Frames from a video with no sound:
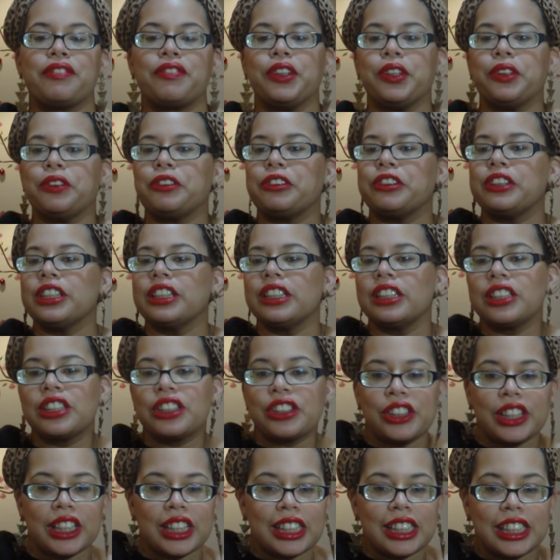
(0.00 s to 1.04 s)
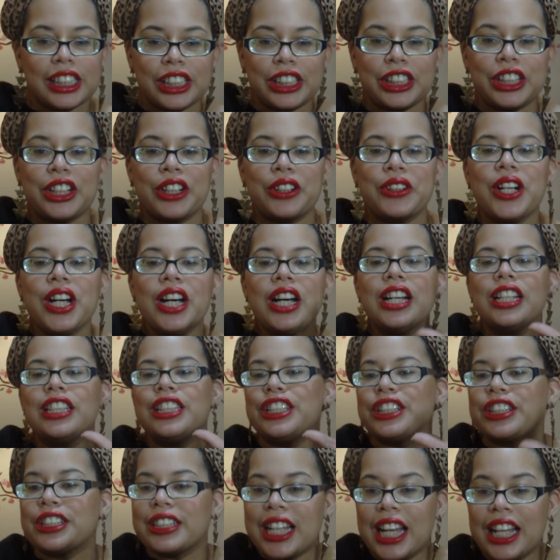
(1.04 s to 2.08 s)
If you're really strict, to
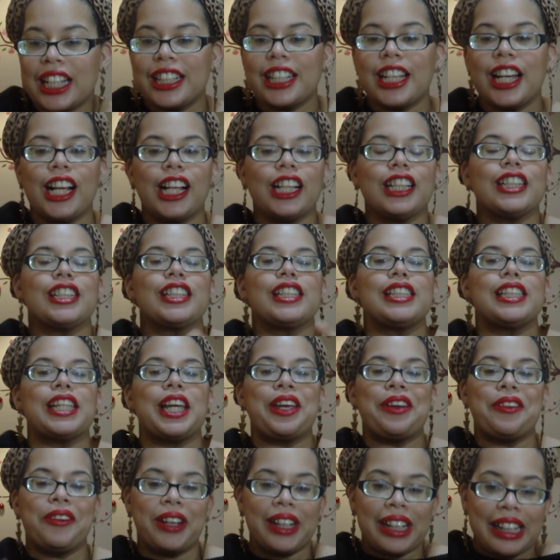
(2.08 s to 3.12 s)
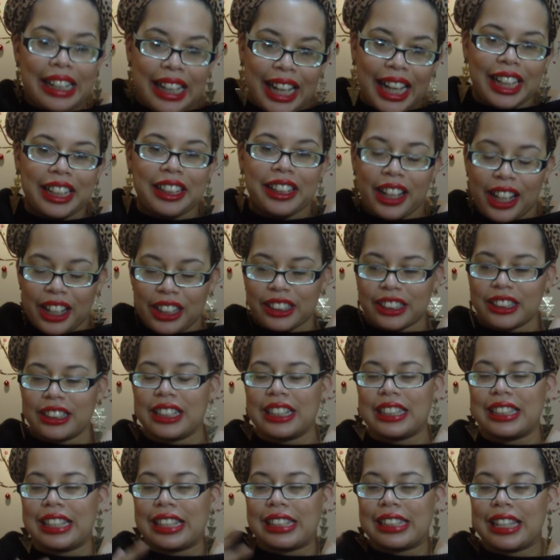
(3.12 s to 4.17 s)
your $10, say you want a $9,
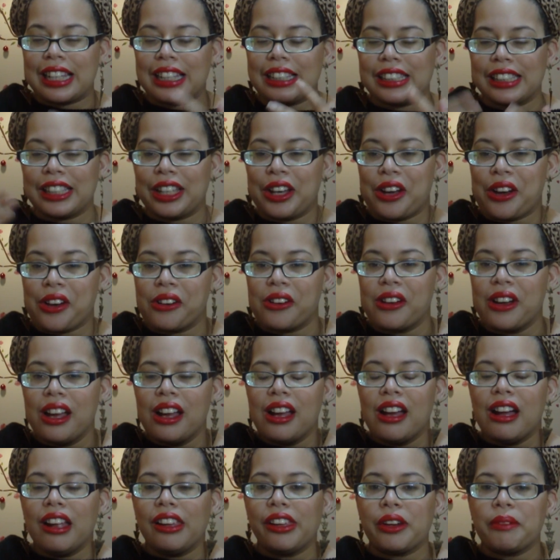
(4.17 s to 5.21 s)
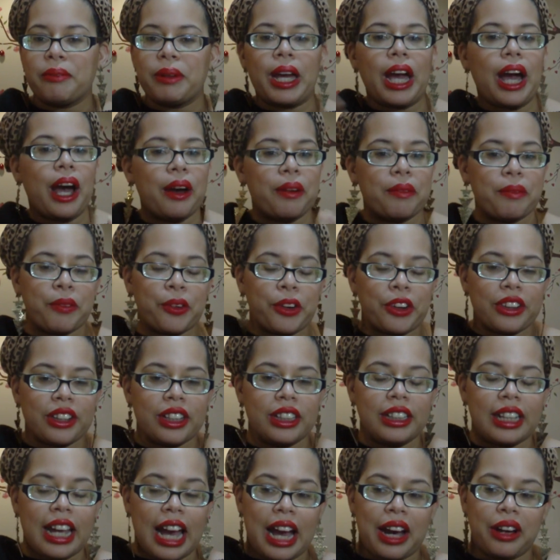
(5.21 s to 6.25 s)
because they tend to go a little bit up more
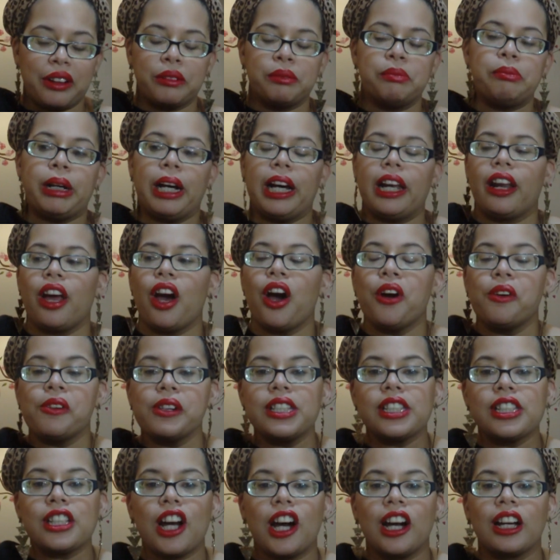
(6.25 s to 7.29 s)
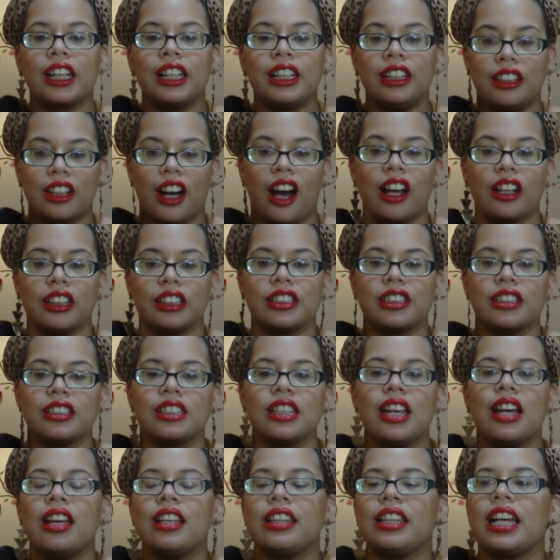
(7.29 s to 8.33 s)
than down. But always talk in
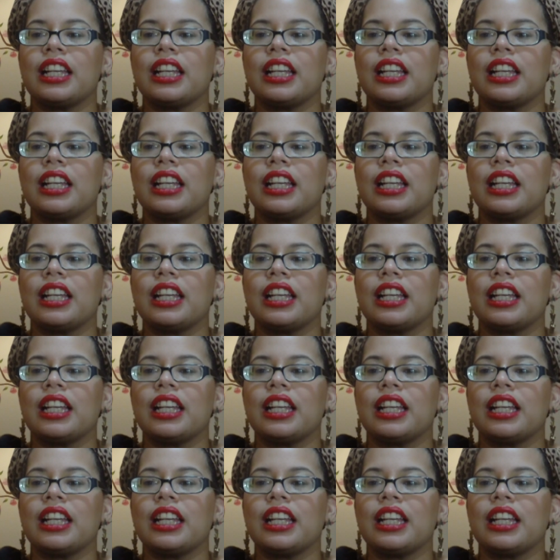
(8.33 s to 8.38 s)
dollars.